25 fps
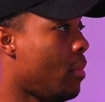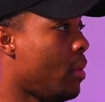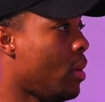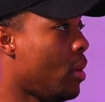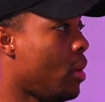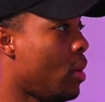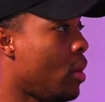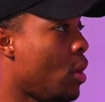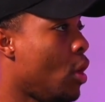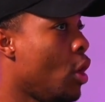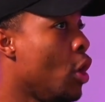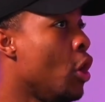
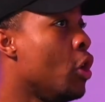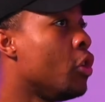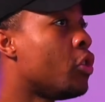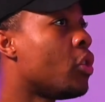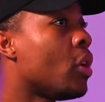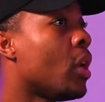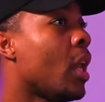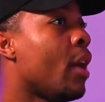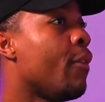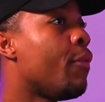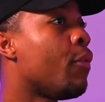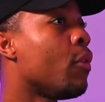Mm-hmm.
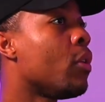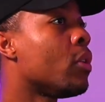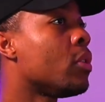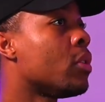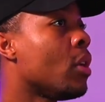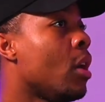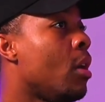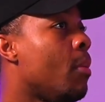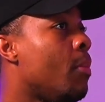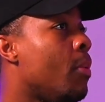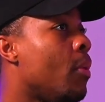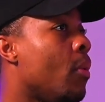So like, for
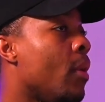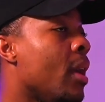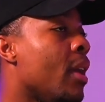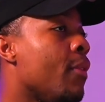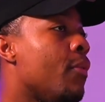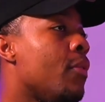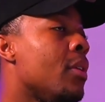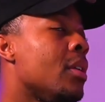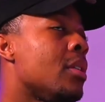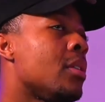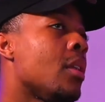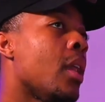example,
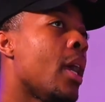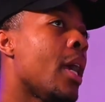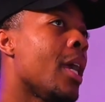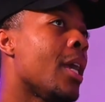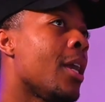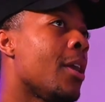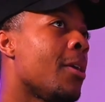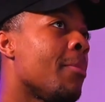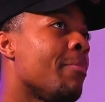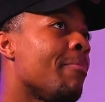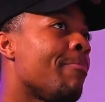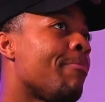if it's
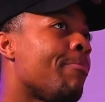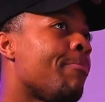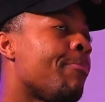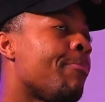like,